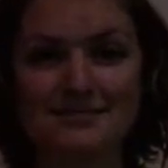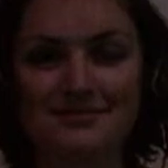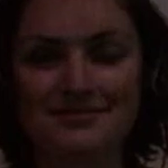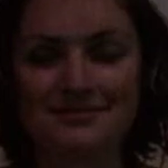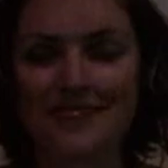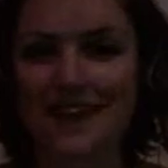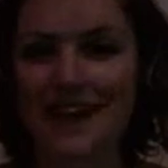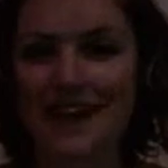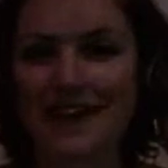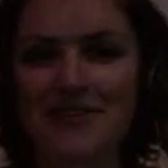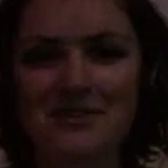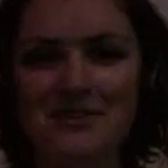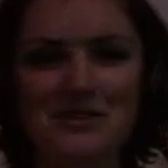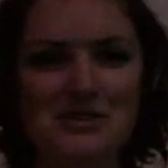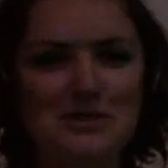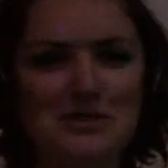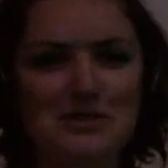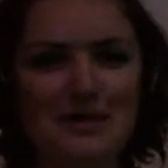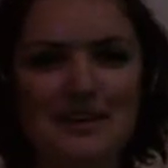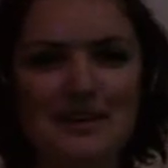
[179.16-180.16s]
how would you
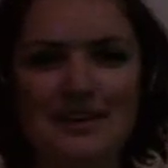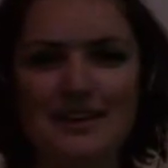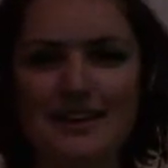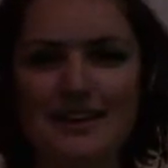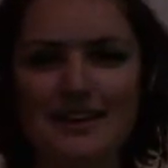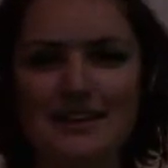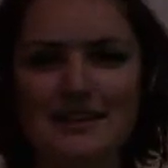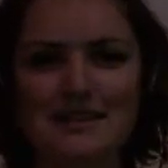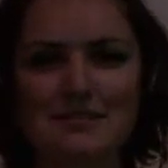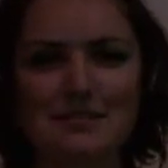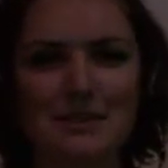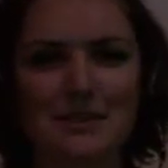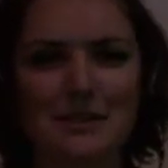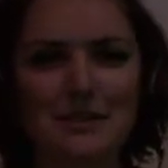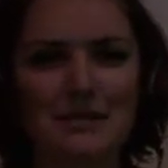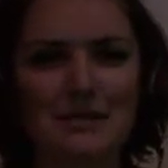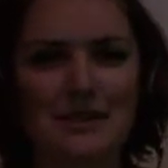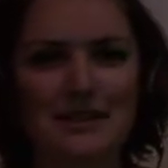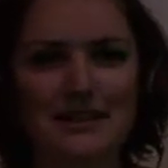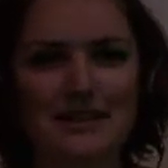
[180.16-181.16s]
spend the next
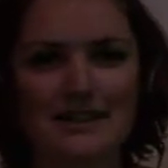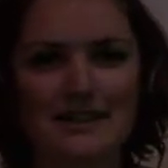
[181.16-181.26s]
moment?